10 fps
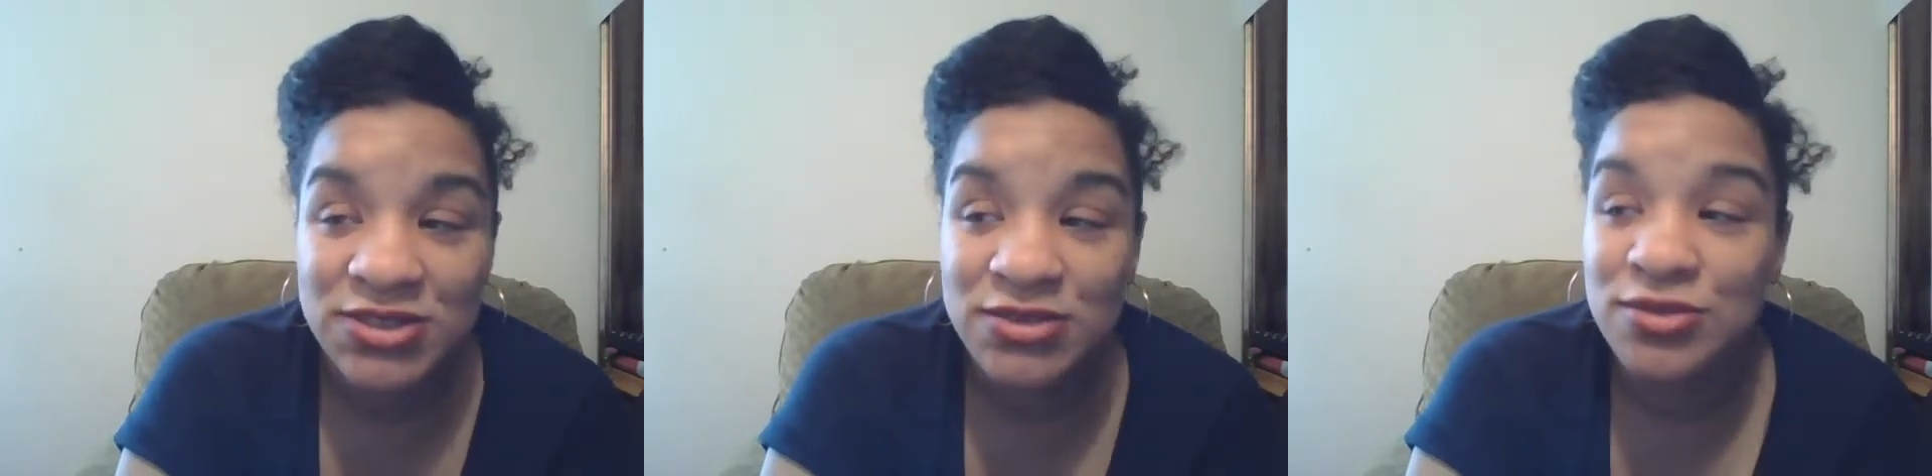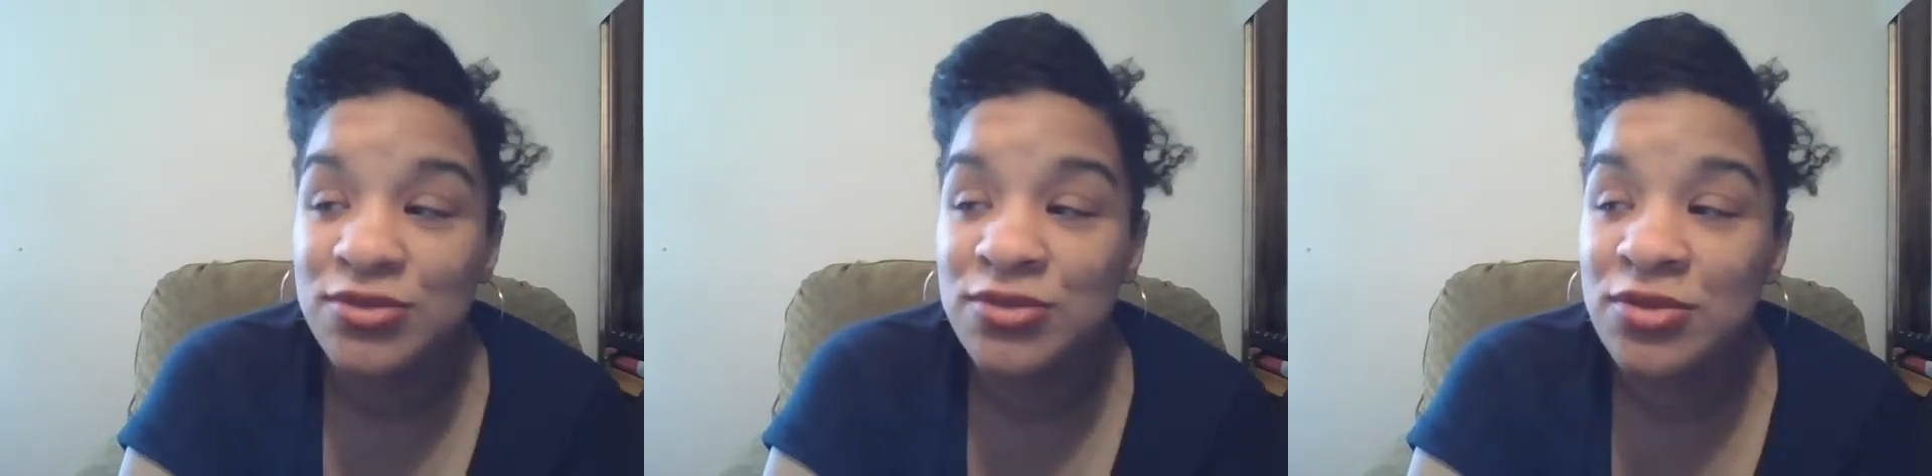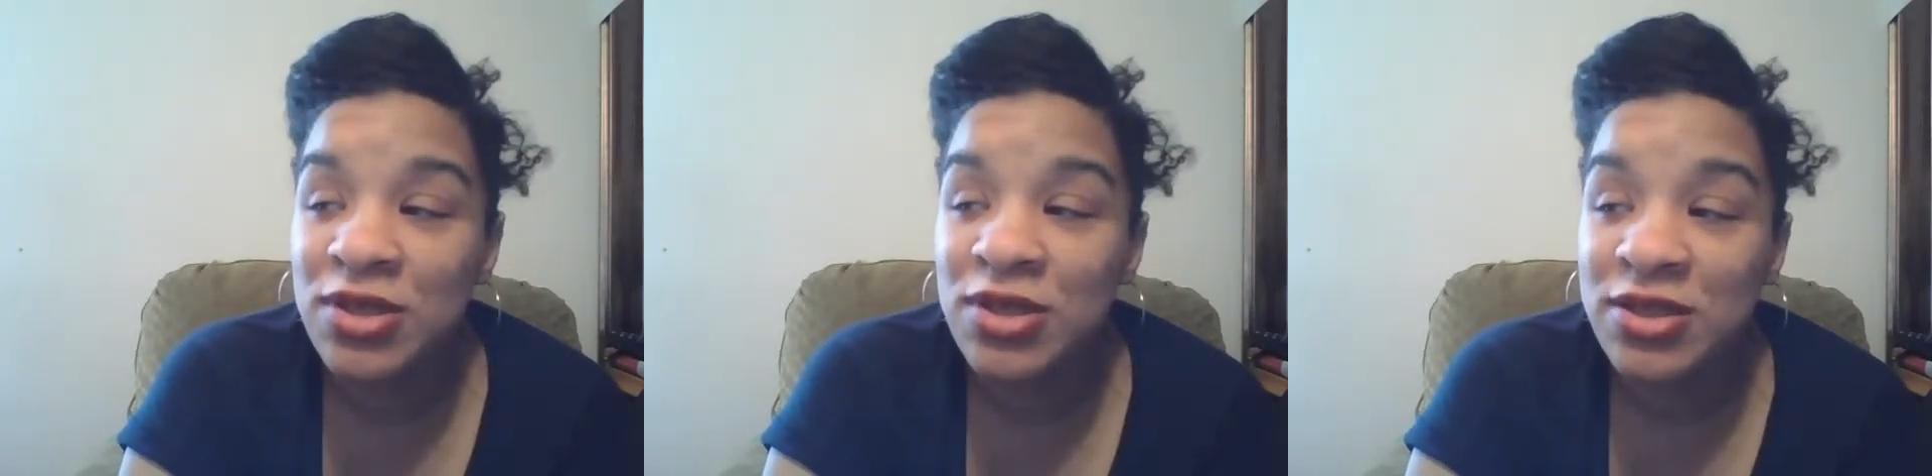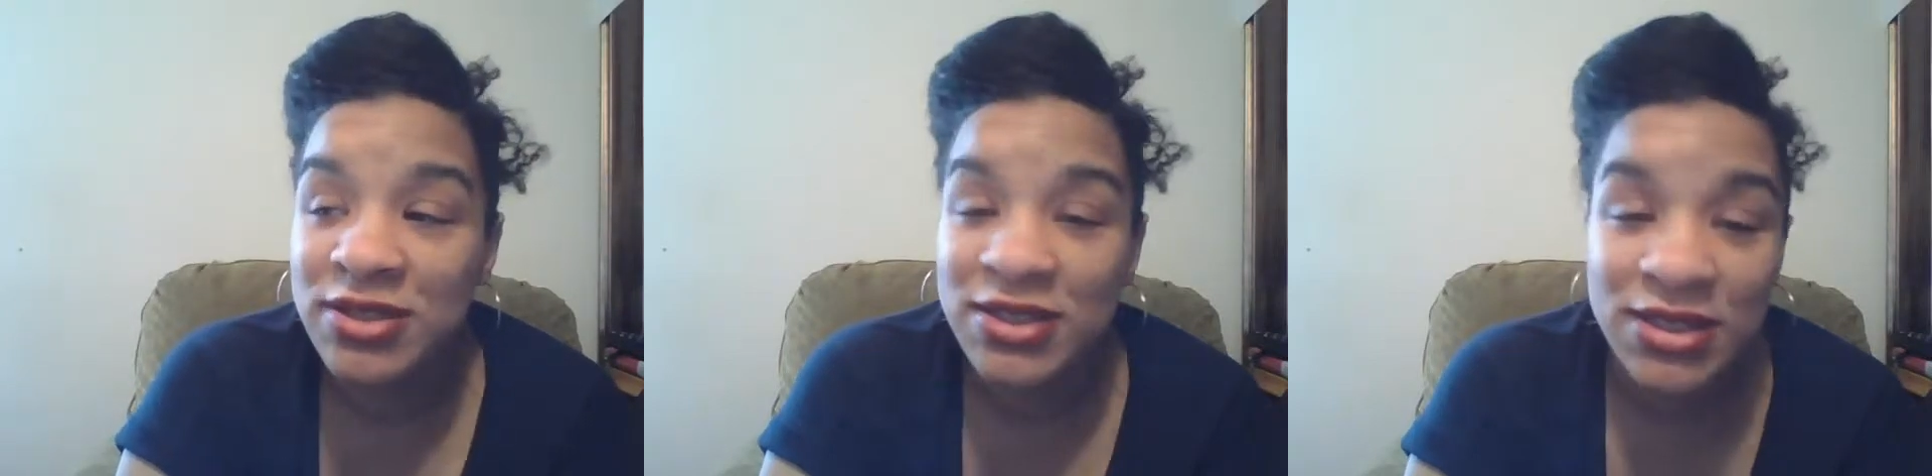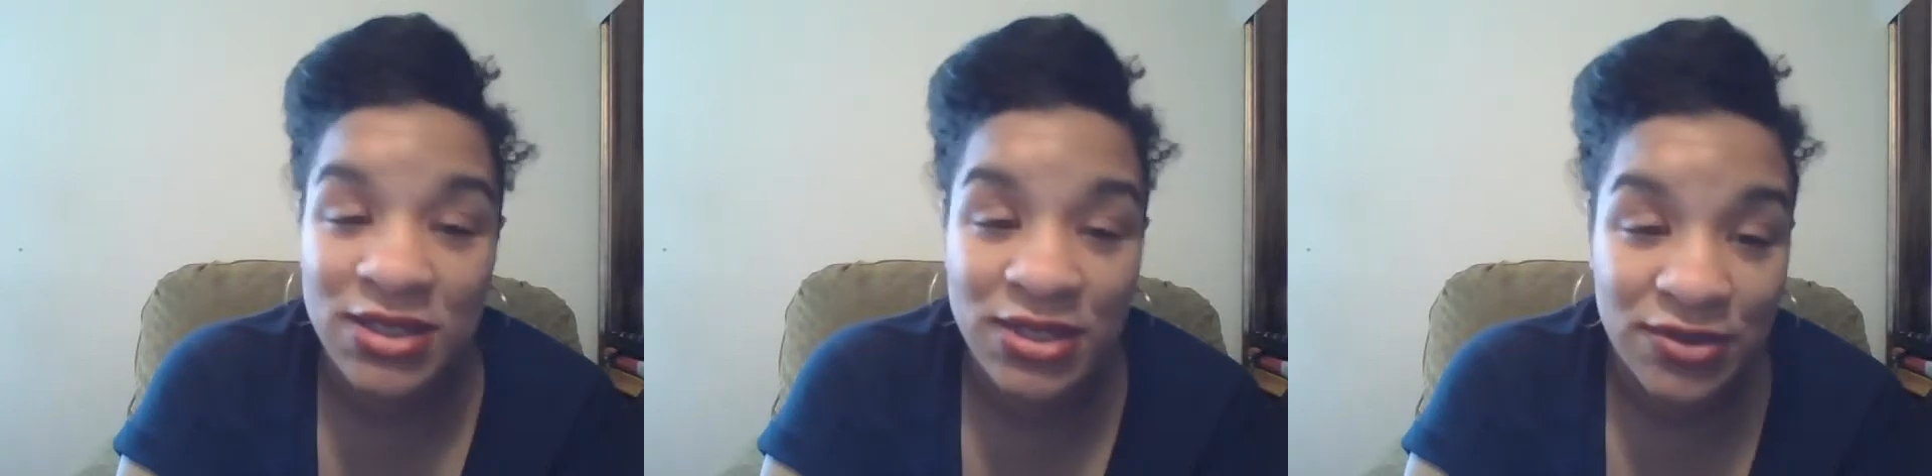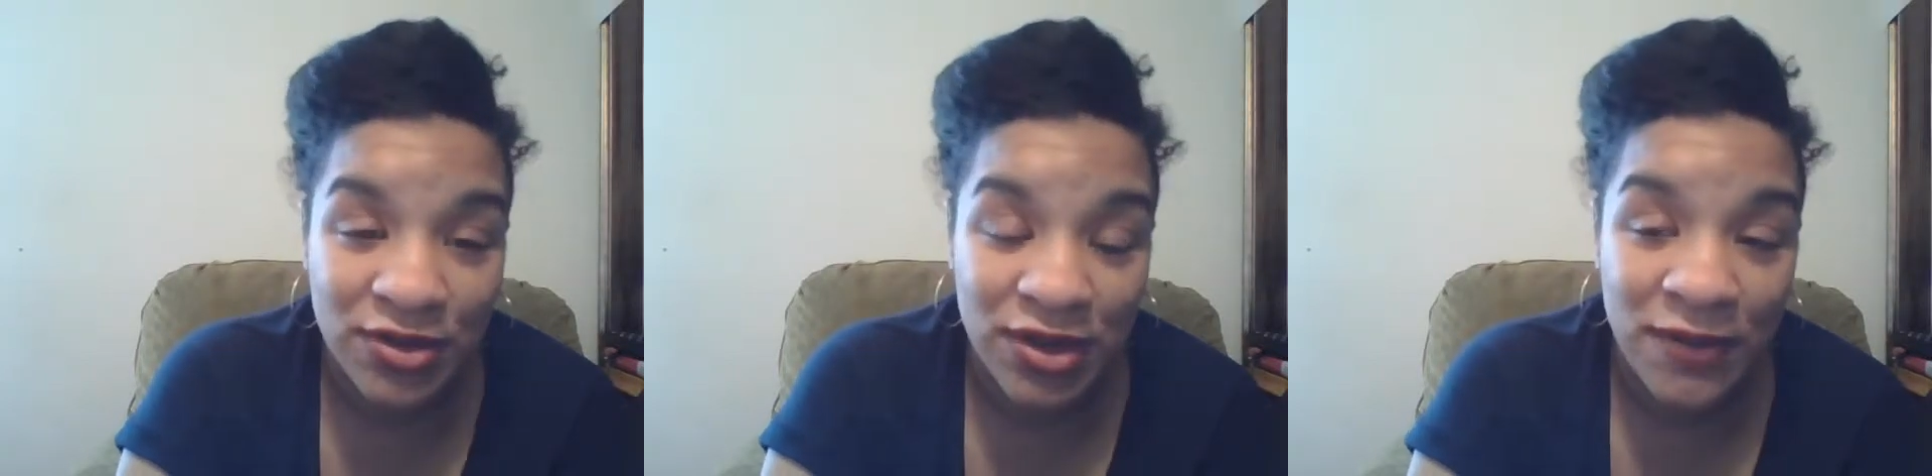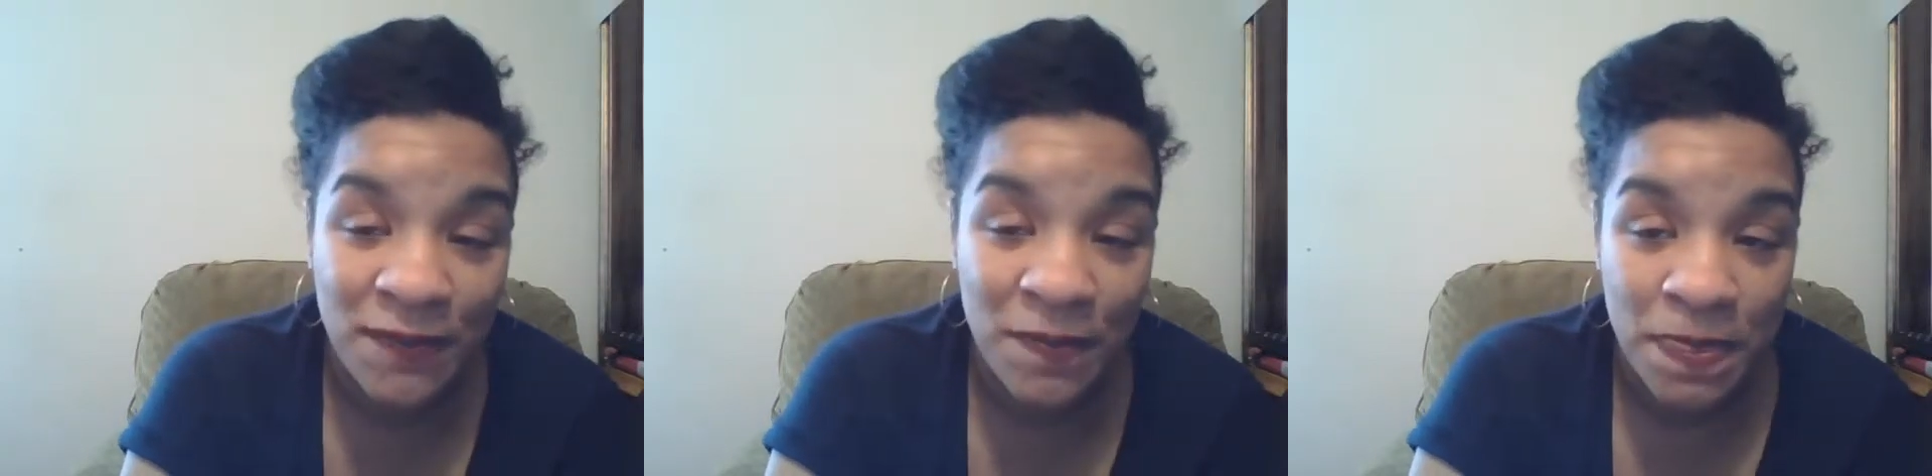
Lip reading: to the delivery,